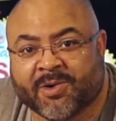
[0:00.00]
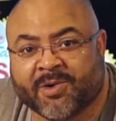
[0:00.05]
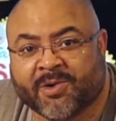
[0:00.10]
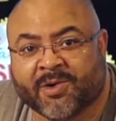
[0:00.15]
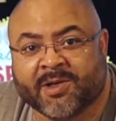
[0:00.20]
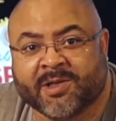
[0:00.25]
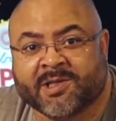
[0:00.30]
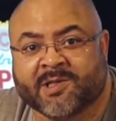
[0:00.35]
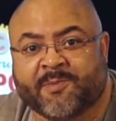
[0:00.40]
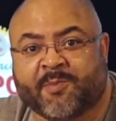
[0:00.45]

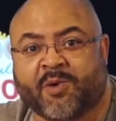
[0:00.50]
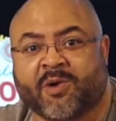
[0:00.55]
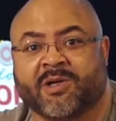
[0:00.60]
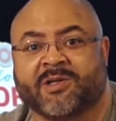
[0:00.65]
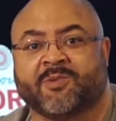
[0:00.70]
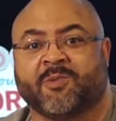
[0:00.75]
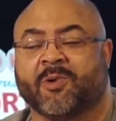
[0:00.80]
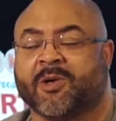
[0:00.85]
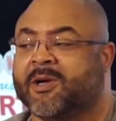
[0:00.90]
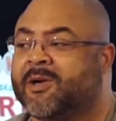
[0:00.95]
on in the
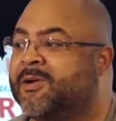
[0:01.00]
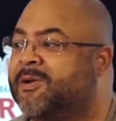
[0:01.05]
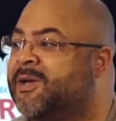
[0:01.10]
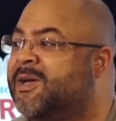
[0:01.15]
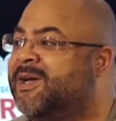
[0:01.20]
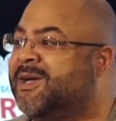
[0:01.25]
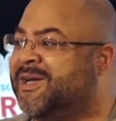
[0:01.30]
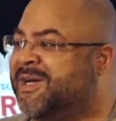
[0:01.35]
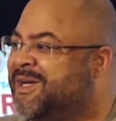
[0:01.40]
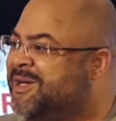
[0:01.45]
sports world.
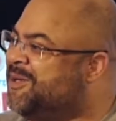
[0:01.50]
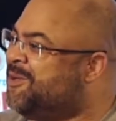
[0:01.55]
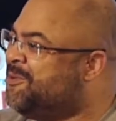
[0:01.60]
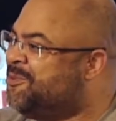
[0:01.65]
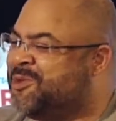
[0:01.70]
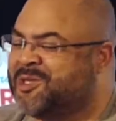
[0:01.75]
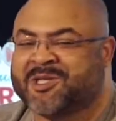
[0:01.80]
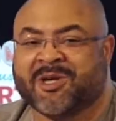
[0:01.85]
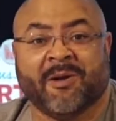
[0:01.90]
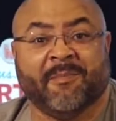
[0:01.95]

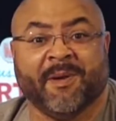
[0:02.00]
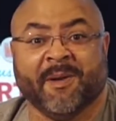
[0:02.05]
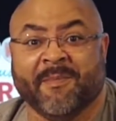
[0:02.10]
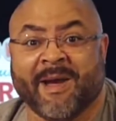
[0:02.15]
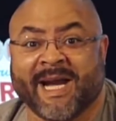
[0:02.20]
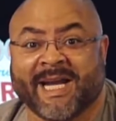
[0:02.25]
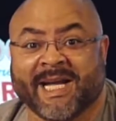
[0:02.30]
I mean, after all,